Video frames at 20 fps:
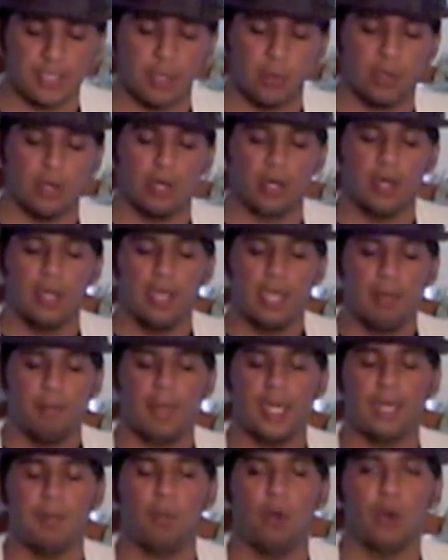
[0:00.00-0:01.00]
There were
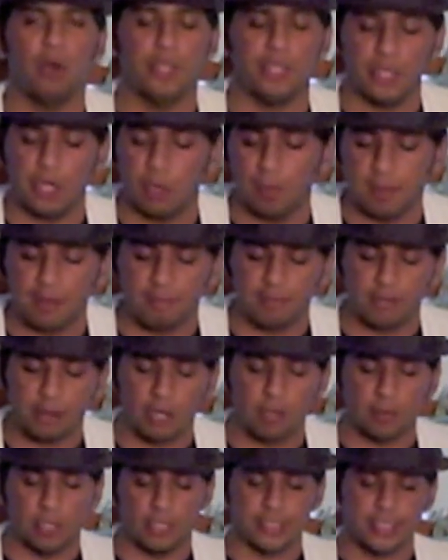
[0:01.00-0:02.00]
many more yeoman
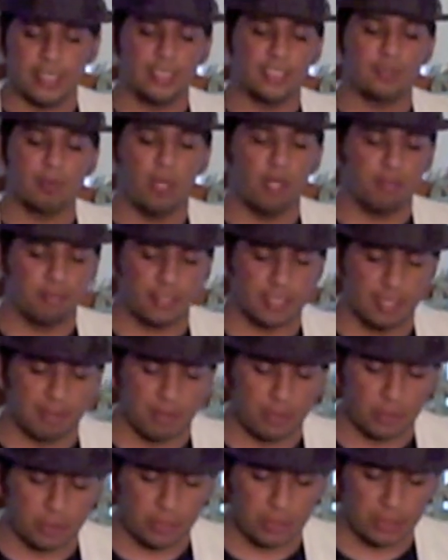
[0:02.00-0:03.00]
farmers and small
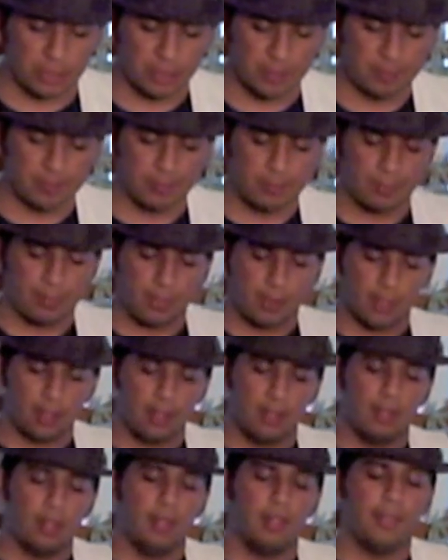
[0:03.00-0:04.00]
slaveholders.
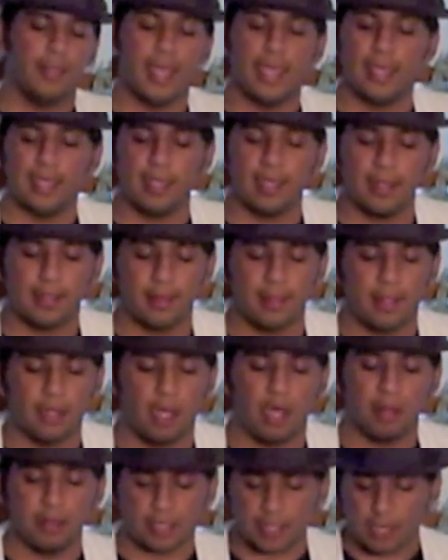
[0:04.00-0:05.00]
The
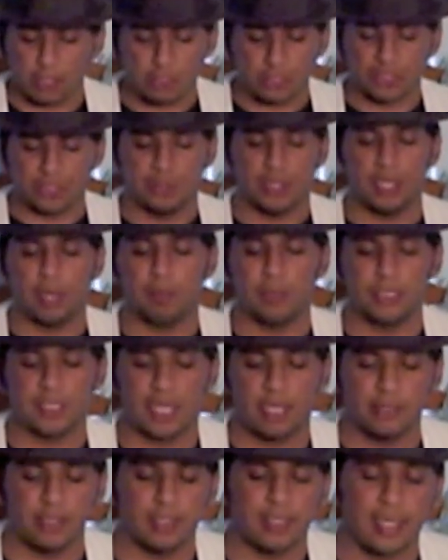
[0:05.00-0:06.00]
culture in the Upper
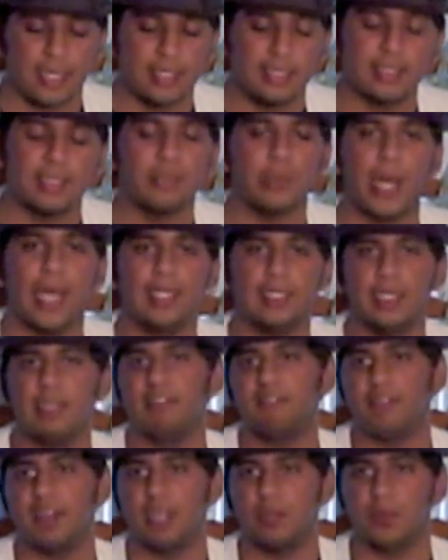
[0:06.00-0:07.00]
South tended to
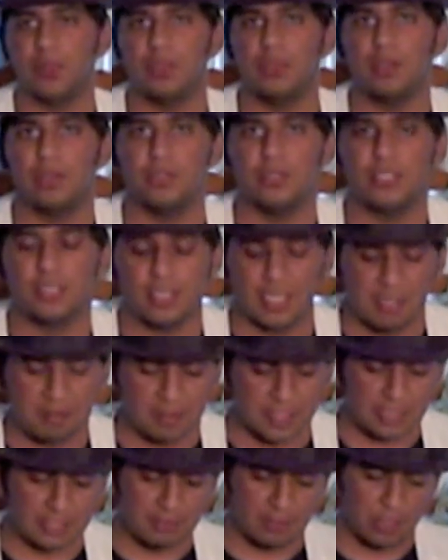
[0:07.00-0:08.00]
identify with those
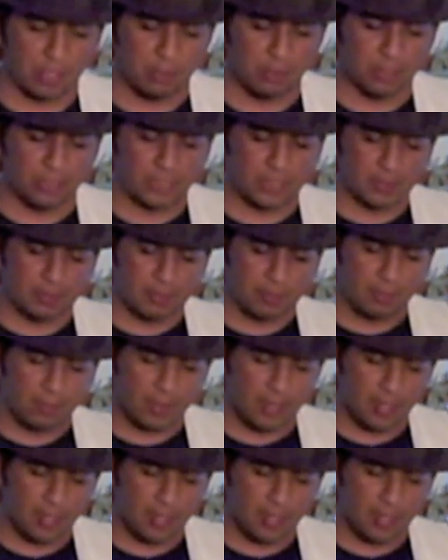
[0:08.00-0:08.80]
slaveless farmers.